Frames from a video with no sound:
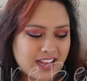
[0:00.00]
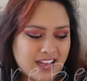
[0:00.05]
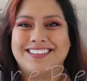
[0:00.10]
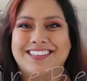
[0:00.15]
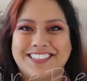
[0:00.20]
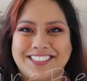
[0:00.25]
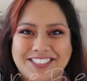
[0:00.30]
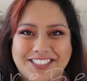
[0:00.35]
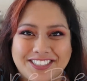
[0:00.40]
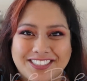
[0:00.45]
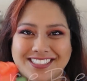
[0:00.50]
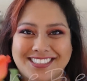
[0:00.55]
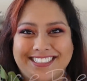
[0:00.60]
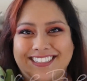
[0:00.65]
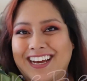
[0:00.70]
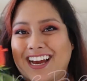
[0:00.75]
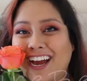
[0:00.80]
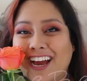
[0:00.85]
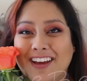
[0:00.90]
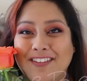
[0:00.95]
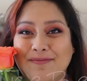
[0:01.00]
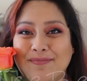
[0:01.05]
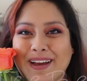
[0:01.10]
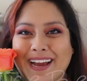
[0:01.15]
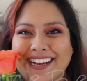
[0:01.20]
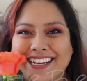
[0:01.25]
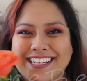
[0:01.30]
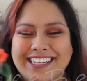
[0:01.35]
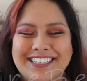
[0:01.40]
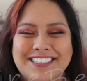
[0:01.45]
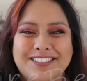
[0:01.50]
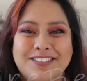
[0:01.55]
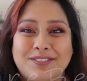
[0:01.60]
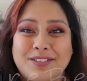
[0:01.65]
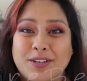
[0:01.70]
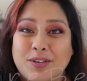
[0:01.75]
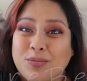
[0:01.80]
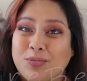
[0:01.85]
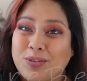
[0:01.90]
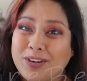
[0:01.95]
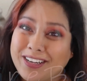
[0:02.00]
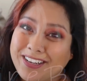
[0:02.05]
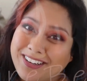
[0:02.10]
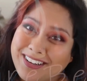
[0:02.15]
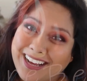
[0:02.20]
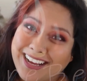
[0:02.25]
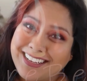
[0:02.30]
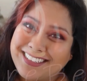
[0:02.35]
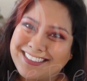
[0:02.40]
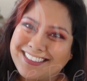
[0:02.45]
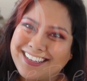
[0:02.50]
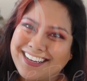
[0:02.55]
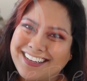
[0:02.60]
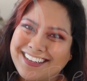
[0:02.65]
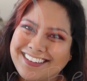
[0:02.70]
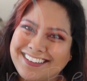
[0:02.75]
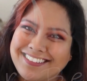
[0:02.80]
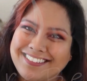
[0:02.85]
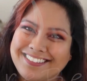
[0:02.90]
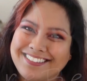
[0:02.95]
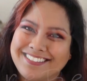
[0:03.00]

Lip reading: Let's just dive back into it. What do you guys say?